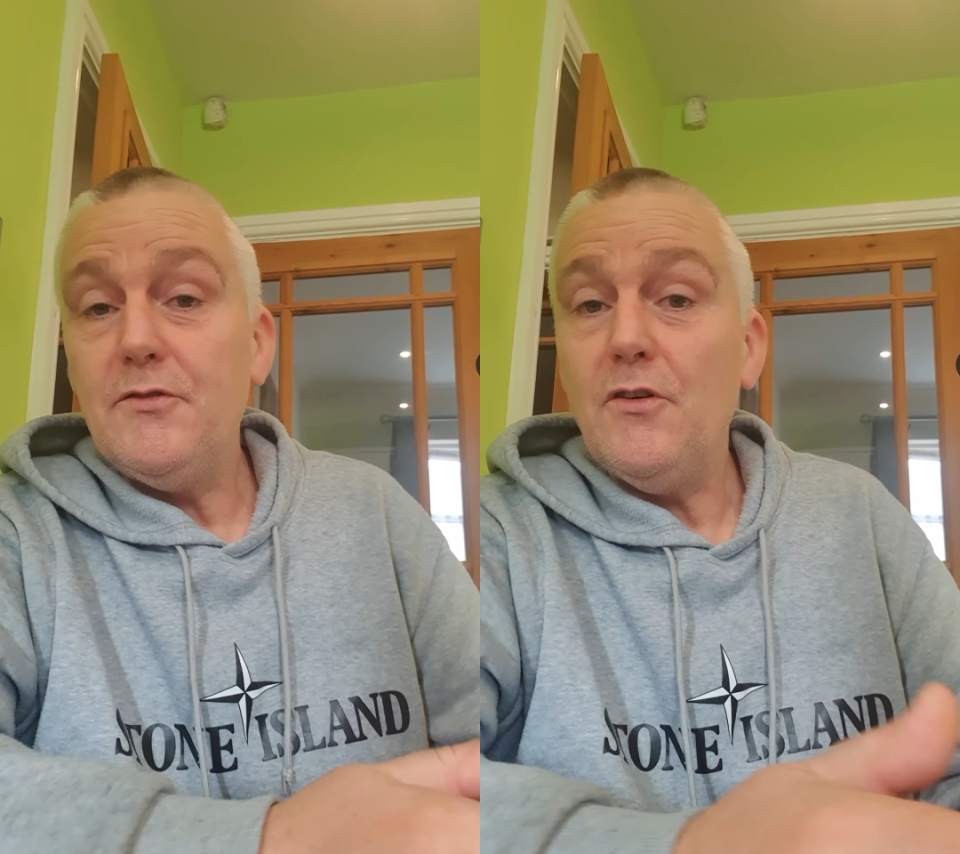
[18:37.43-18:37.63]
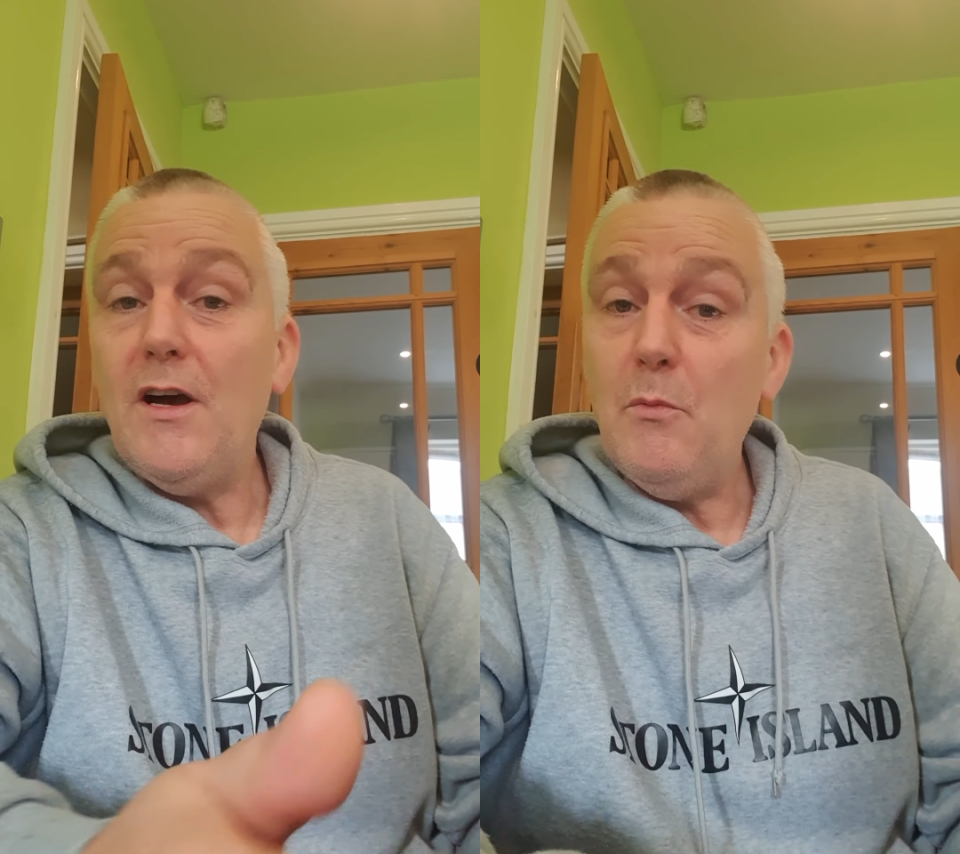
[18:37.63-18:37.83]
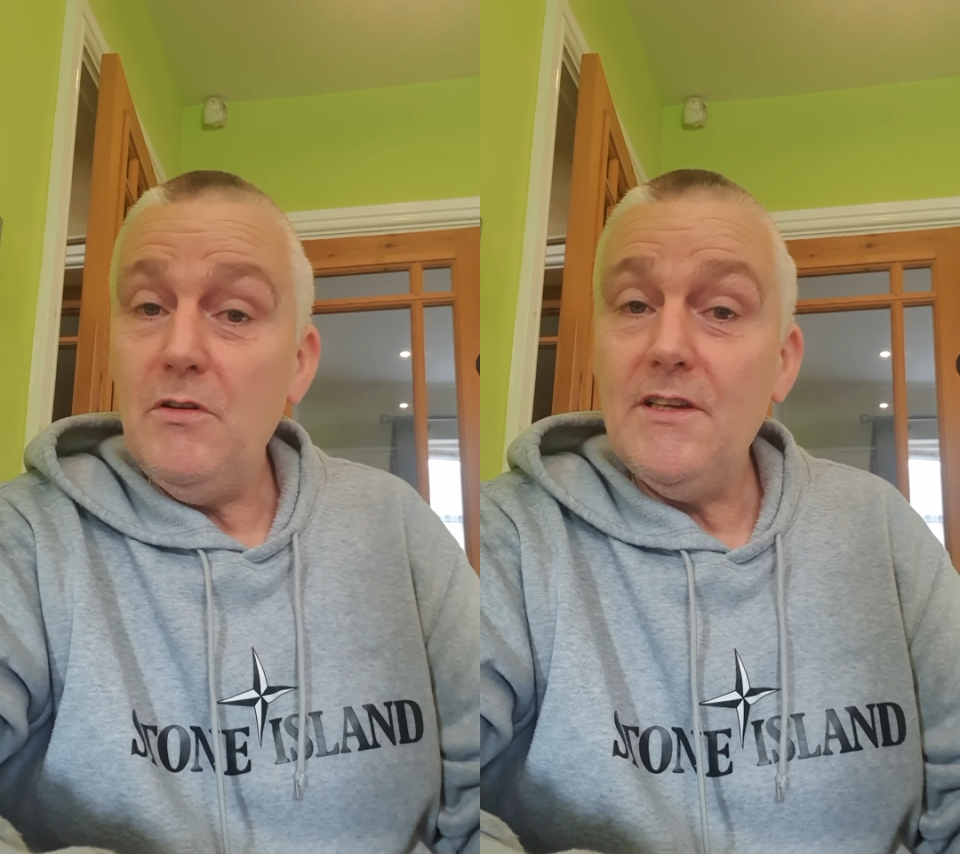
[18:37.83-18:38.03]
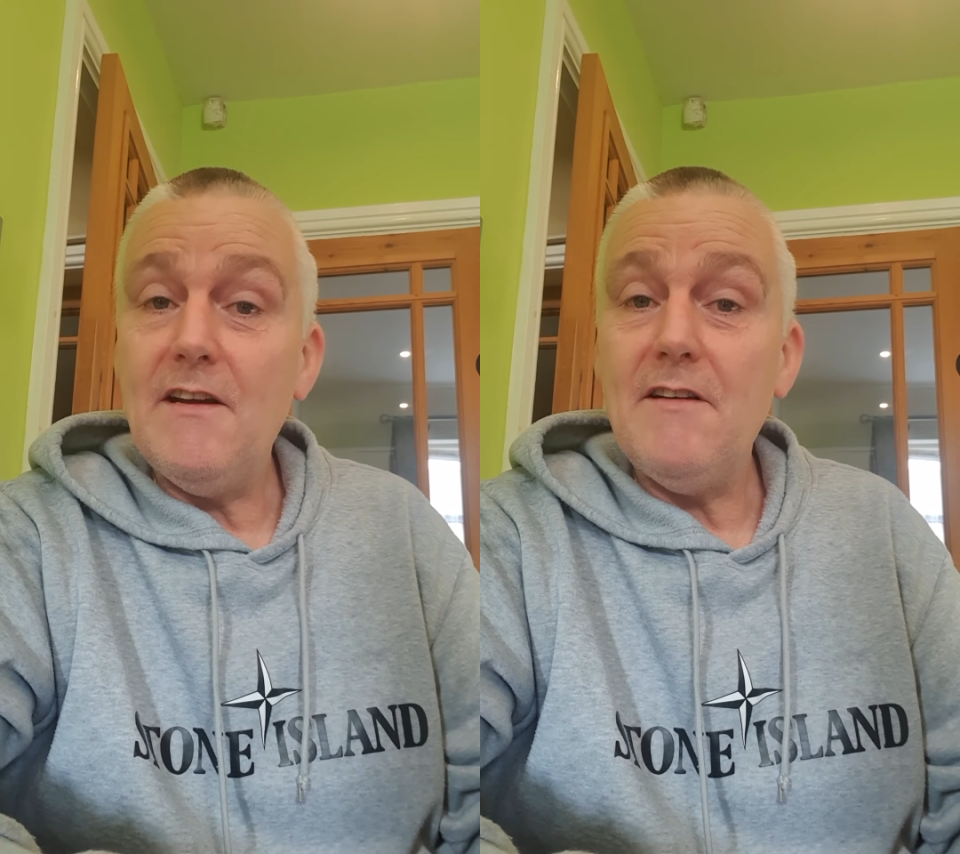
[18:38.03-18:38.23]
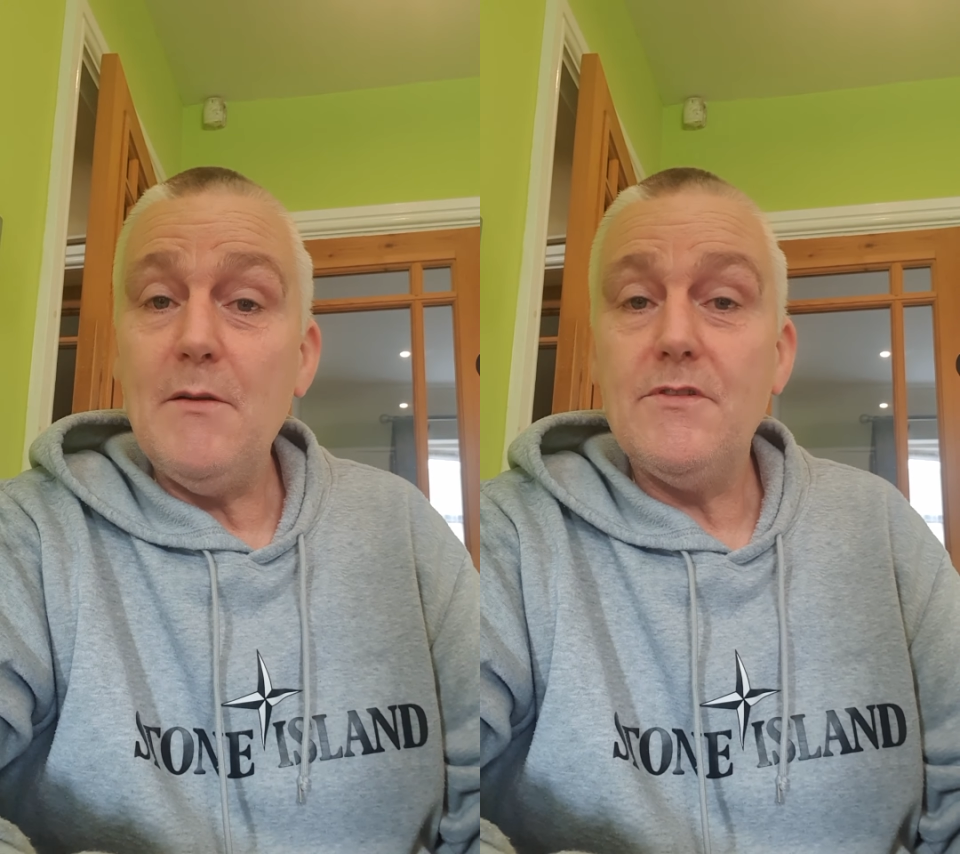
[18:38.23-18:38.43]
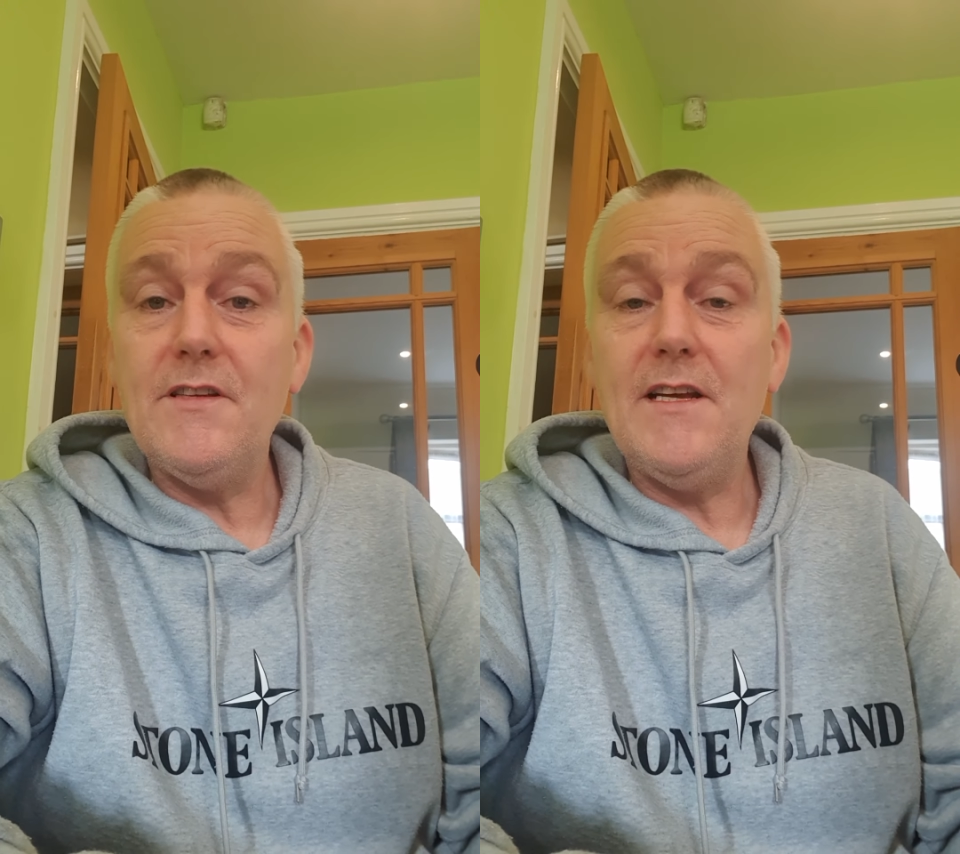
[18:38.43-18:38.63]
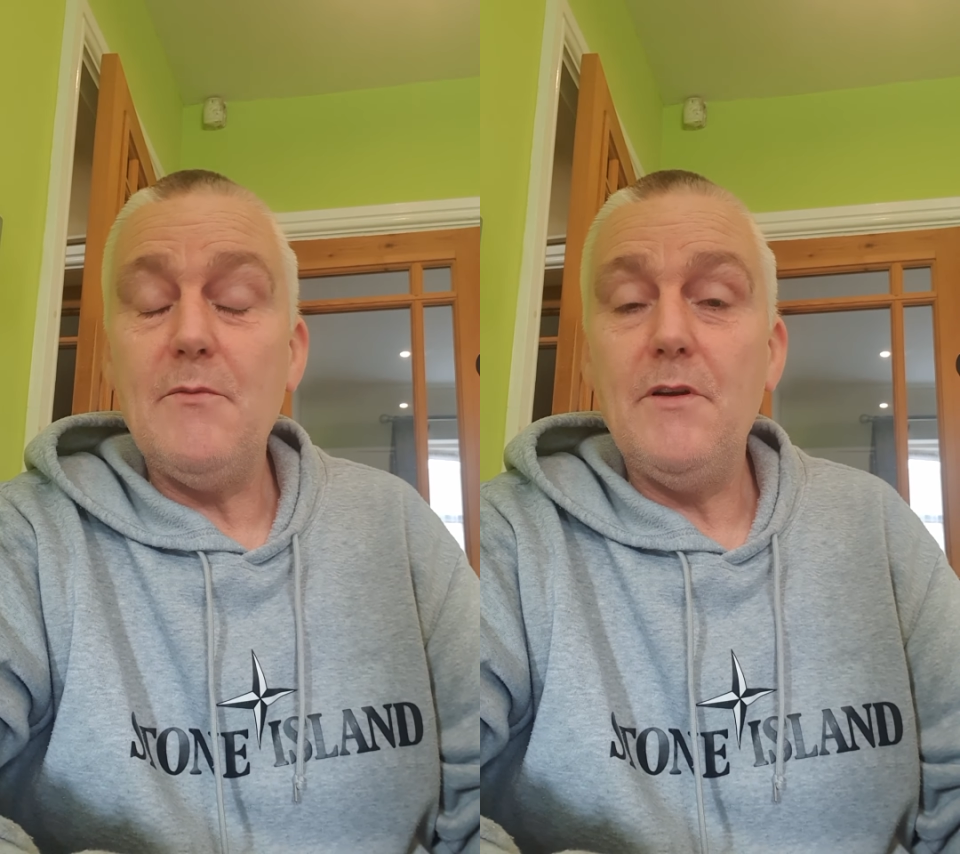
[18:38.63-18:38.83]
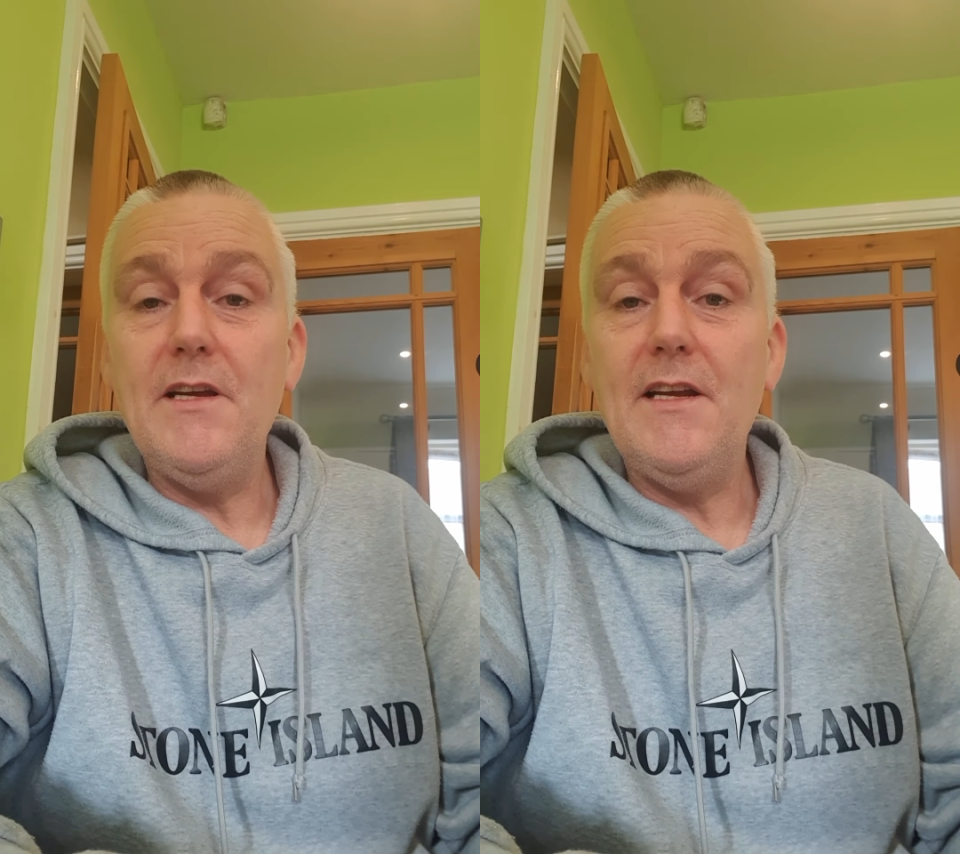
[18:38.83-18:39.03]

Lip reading: So I will get round to that way.